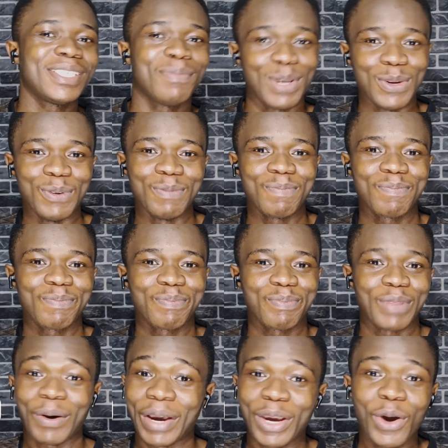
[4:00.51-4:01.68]
below.
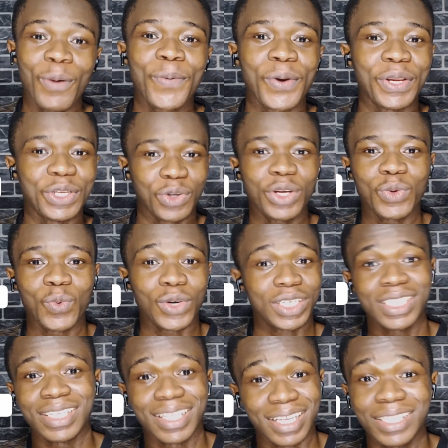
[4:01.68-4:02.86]
Now I hope you enjoyed
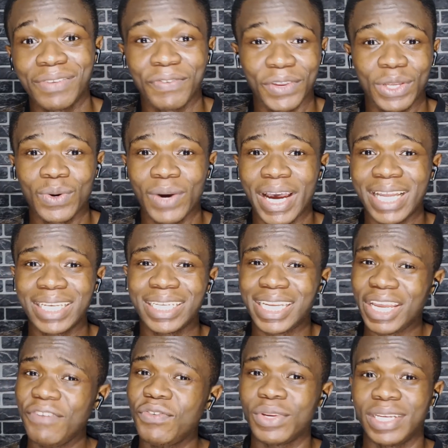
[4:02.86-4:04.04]
watching this video, and
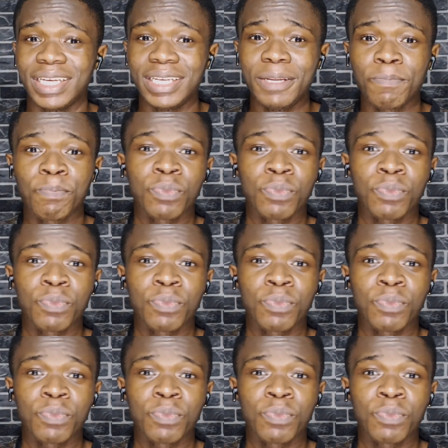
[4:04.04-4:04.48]
if you did,